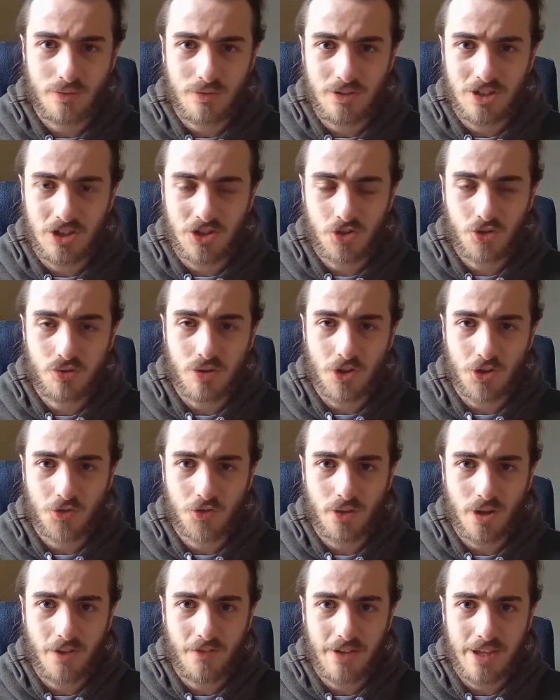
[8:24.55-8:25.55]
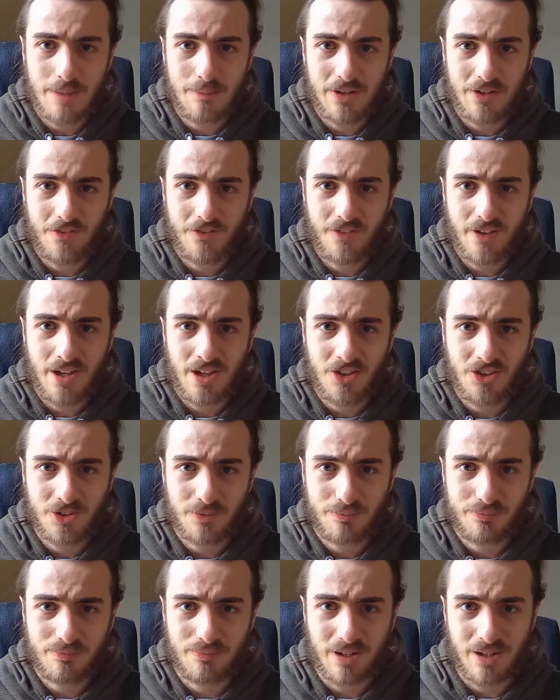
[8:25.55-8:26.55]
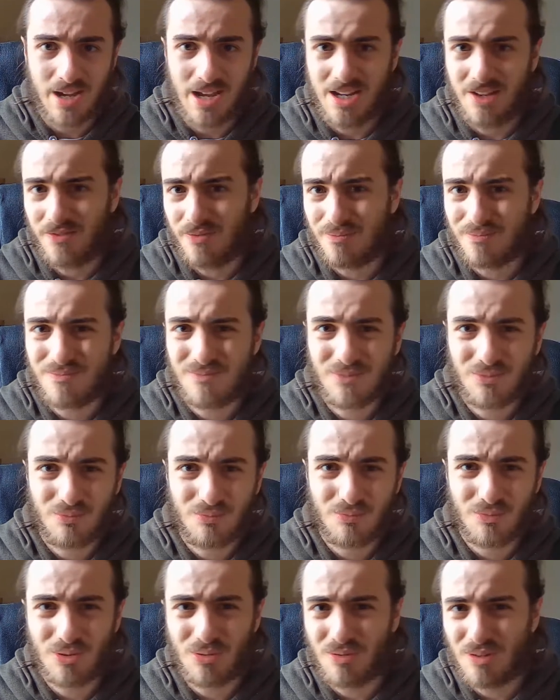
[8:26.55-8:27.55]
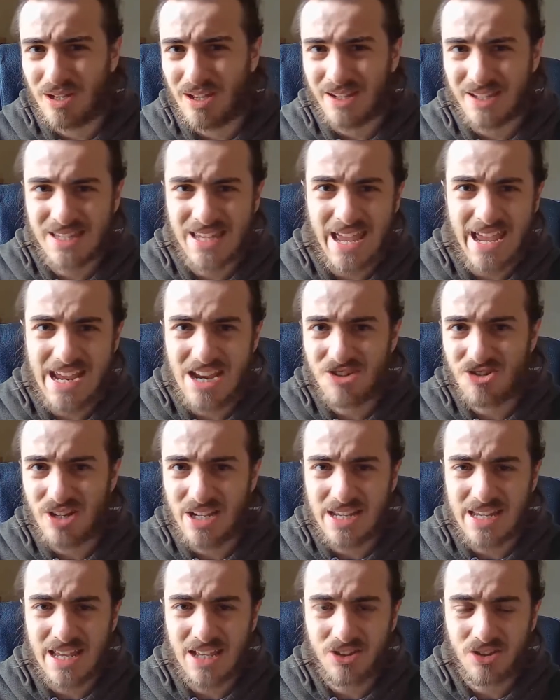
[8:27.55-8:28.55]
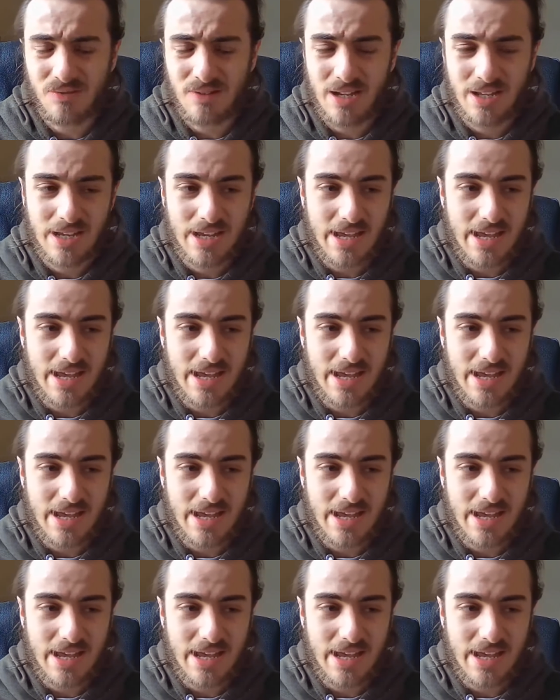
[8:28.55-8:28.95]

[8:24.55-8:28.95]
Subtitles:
distrustful of him at first, but kind of occasionally gets him.